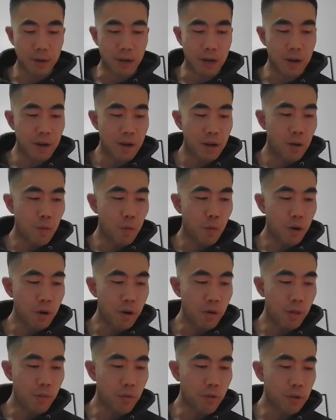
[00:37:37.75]
But what are
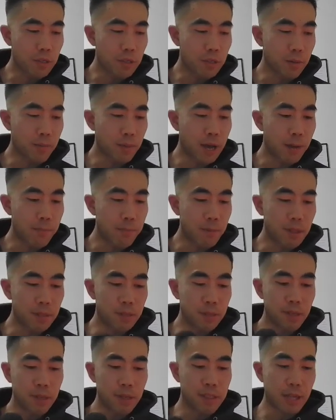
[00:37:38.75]
your thoughts about
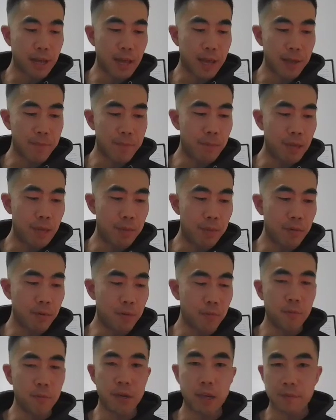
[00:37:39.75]
business and
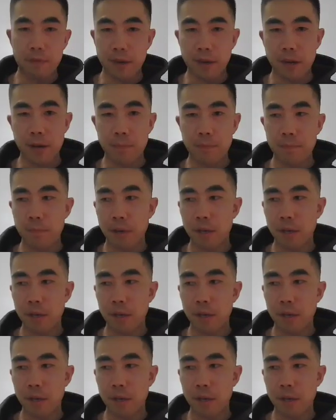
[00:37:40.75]
people giving up?